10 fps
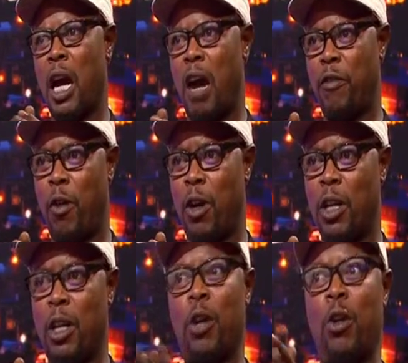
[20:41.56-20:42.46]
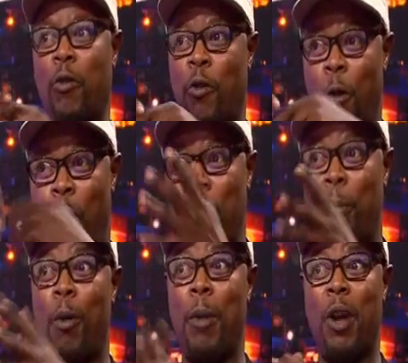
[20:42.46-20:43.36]
AFCON, they could have won
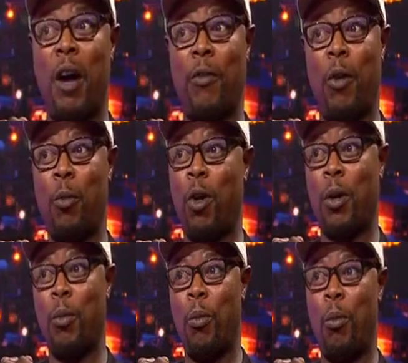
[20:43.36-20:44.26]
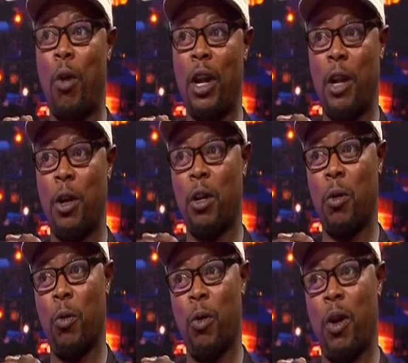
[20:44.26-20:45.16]
probably AFCON more than
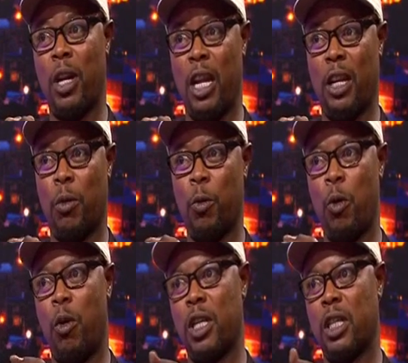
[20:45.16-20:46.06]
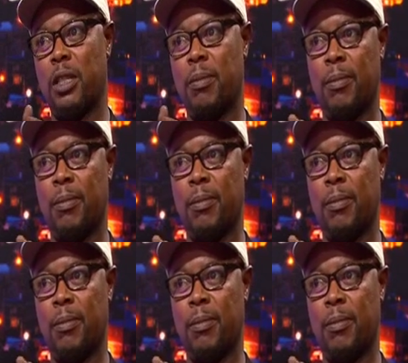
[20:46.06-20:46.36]
we won it.